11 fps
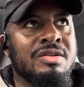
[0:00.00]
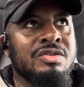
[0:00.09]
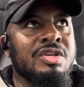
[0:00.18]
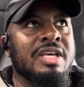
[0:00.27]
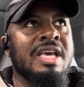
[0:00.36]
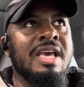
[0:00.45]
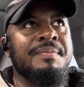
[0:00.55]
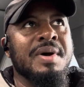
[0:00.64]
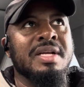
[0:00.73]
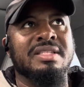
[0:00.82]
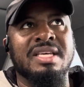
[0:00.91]
to
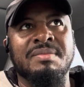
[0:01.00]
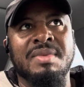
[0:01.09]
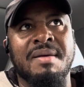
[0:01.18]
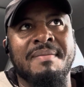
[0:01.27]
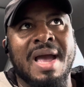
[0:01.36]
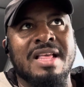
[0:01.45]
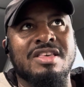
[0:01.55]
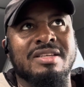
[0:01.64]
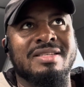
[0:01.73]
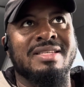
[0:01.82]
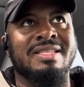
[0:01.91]
keep a team like
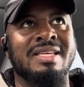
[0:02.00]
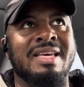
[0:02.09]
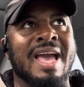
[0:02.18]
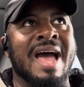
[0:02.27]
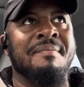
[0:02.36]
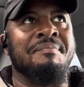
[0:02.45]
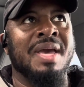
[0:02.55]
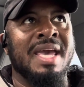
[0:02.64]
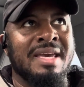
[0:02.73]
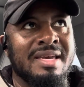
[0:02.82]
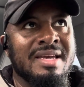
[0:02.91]
Manchester City at
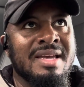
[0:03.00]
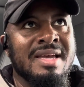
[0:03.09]
bay